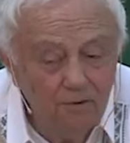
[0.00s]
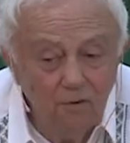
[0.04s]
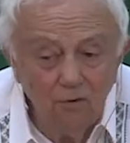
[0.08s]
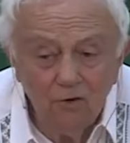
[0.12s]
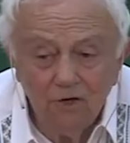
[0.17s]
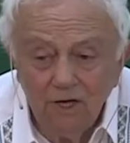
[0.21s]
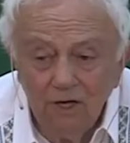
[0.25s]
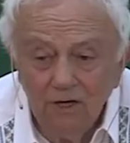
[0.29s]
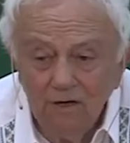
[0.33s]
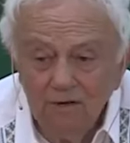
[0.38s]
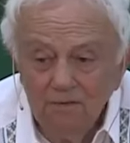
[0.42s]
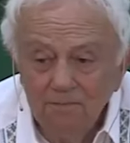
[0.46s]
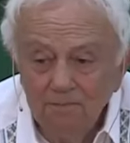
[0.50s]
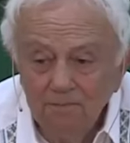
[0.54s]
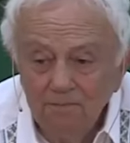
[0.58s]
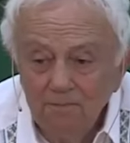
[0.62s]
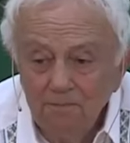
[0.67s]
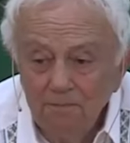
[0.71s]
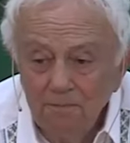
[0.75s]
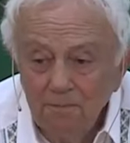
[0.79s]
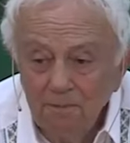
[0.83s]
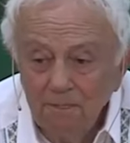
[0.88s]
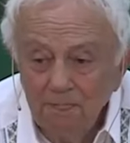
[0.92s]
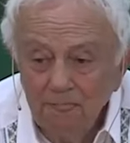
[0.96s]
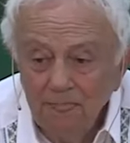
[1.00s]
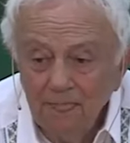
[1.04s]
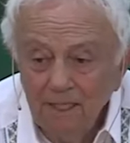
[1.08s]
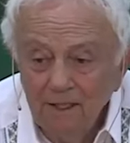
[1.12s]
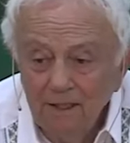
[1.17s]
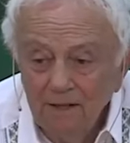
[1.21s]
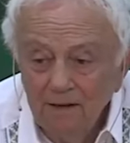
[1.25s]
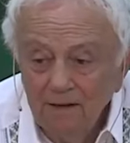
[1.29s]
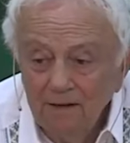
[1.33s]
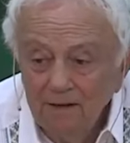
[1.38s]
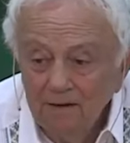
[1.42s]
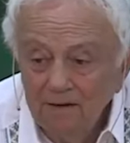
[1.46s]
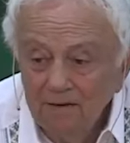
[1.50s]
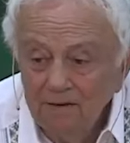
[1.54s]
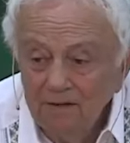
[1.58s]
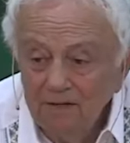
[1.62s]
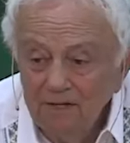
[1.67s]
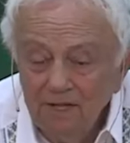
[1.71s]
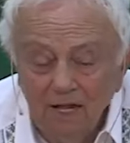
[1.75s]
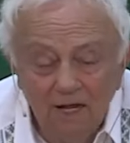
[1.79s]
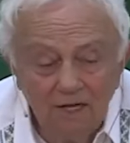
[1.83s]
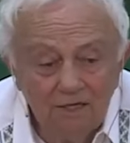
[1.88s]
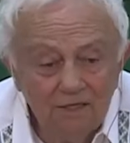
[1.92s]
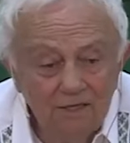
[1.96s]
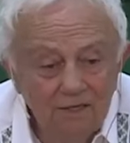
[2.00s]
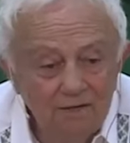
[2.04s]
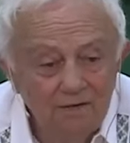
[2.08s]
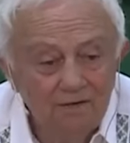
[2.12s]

Okay? That